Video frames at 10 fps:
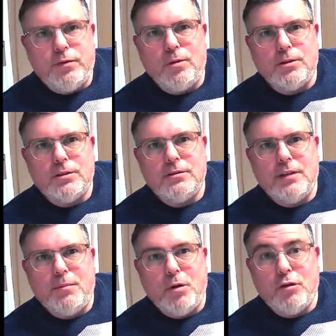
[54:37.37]
Ford
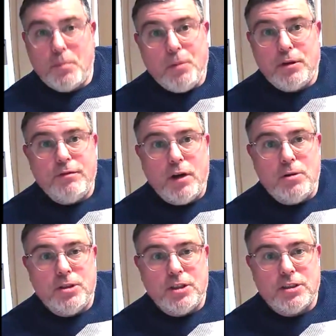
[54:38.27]
among Republican
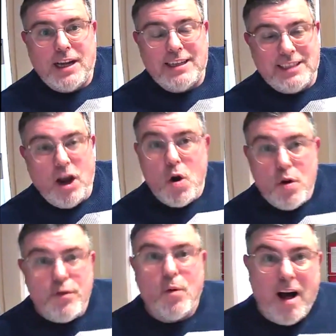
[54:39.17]
voters as the
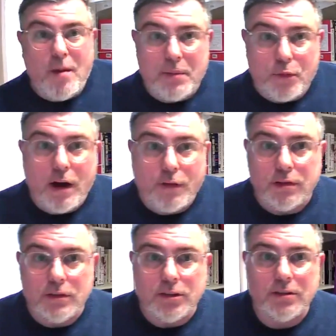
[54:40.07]
overwhelming
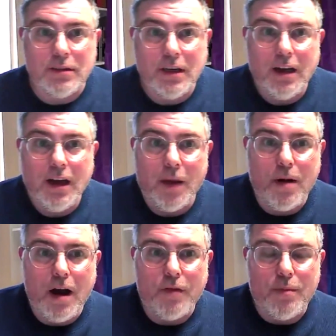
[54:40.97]
preference,
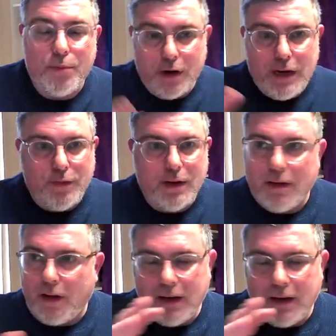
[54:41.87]
apart from
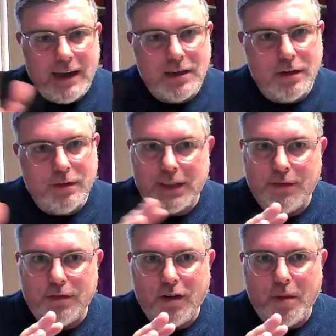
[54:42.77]
briefly, like end of
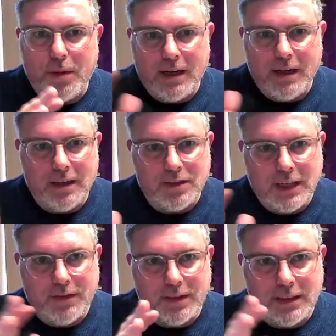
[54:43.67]
75, beginning of
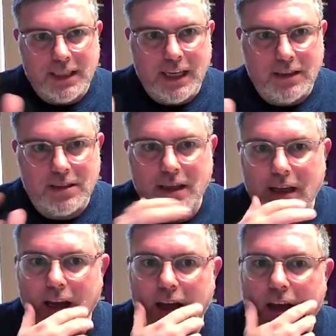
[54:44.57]
76.
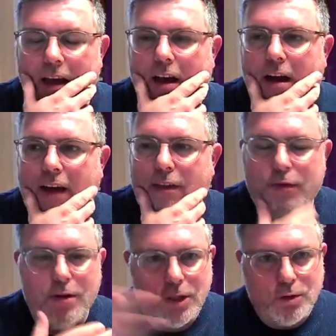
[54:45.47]
And
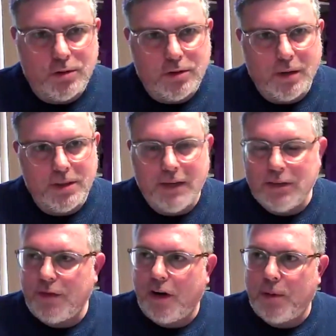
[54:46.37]
the first time
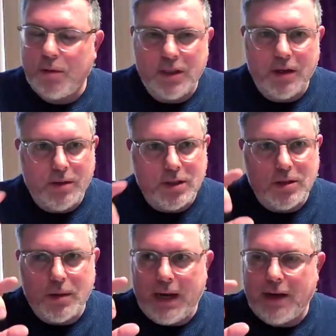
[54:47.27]
75 was
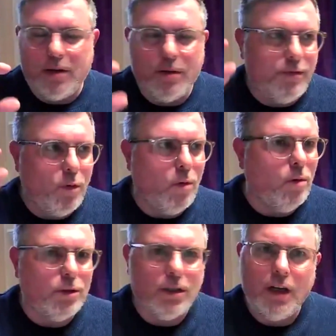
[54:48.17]
so you had
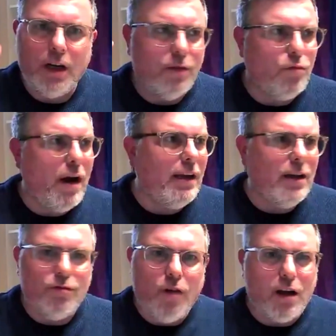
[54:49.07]
Ford,
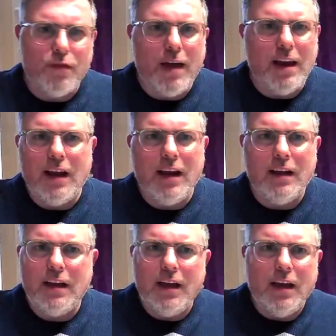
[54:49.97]
Reagan,
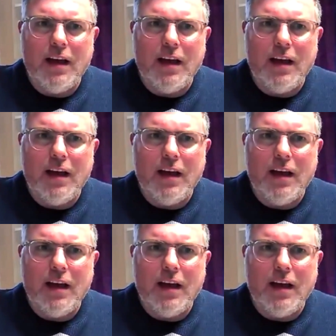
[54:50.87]
Rockefeller,